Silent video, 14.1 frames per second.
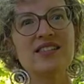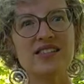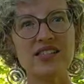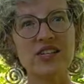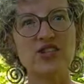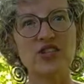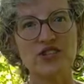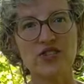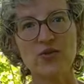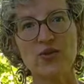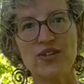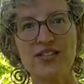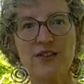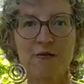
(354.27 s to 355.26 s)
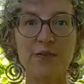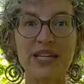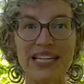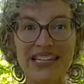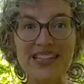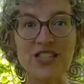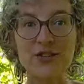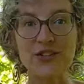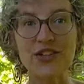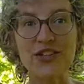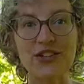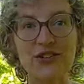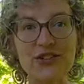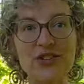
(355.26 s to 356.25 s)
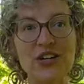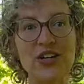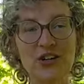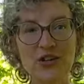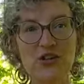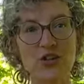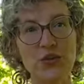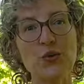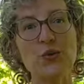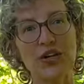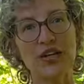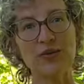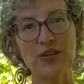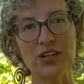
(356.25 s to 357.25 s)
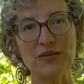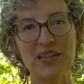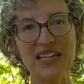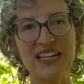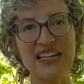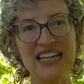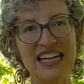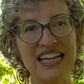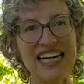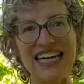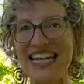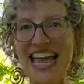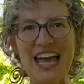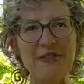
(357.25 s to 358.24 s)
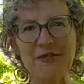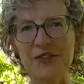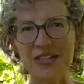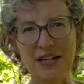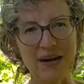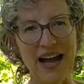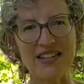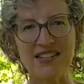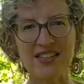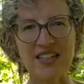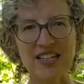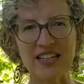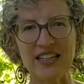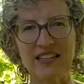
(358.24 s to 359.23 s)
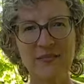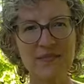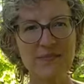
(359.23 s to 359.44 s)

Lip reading: such a source of peace for you to work with me in every capacity.